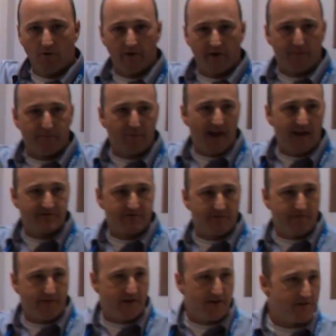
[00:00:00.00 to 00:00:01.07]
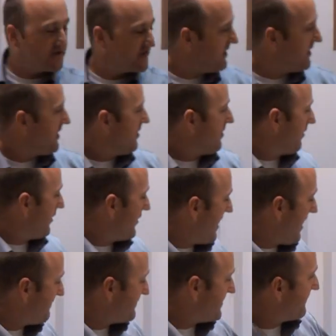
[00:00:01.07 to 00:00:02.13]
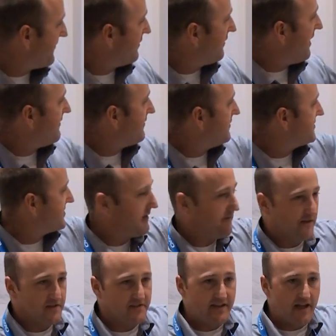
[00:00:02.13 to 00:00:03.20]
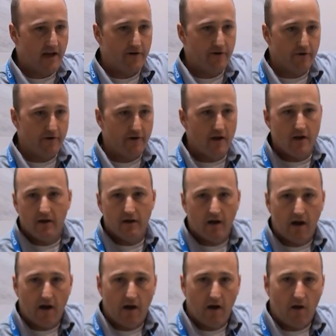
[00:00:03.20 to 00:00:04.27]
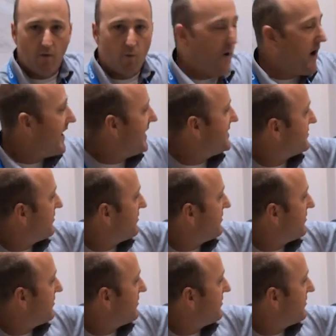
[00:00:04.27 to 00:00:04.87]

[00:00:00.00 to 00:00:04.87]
or in a plaster finish. We have different levels of a standard white